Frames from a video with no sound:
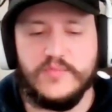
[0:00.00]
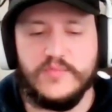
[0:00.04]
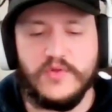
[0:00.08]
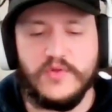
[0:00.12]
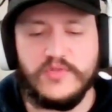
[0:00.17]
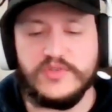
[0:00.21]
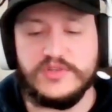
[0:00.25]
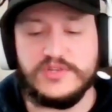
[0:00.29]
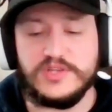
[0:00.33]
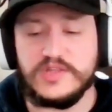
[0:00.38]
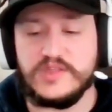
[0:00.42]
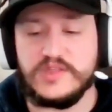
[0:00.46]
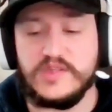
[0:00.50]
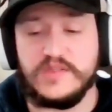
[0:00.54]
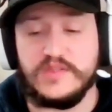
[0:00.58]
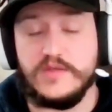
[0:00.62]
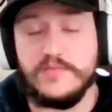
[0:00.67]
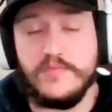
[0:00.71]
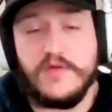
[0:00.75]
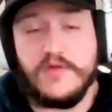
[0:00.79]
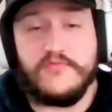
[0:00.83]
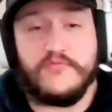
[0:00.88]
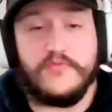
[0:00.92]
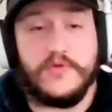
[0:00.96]
mostly just to see
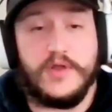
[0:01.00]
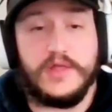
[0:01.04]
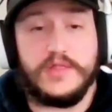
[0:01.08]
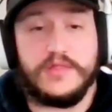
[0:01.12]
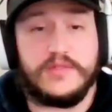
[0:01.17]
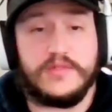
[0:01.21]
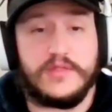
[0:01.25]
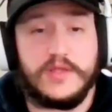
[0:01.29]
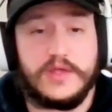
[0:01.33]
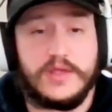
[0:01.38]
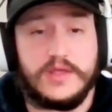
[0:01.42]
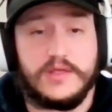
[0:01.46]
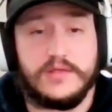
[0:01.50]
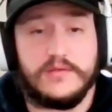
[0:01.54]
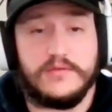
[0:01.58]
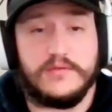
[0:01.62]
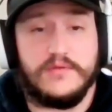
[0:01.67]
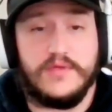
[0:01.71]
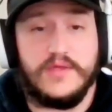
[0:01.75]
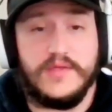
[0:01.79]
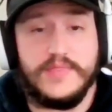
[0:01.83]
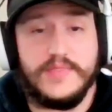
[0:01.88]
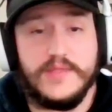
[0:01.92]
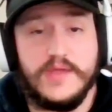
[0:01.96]
my friends like
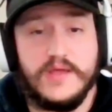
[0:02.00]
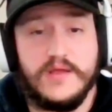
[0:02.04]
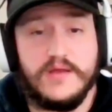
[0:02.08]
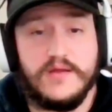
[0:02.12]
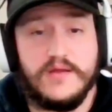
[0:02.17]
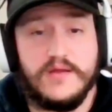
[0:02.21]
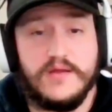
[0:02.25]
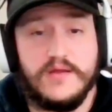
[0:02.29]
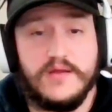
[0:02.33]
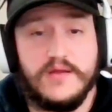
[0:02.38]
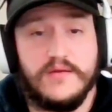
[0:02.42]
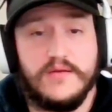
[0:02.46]
in there,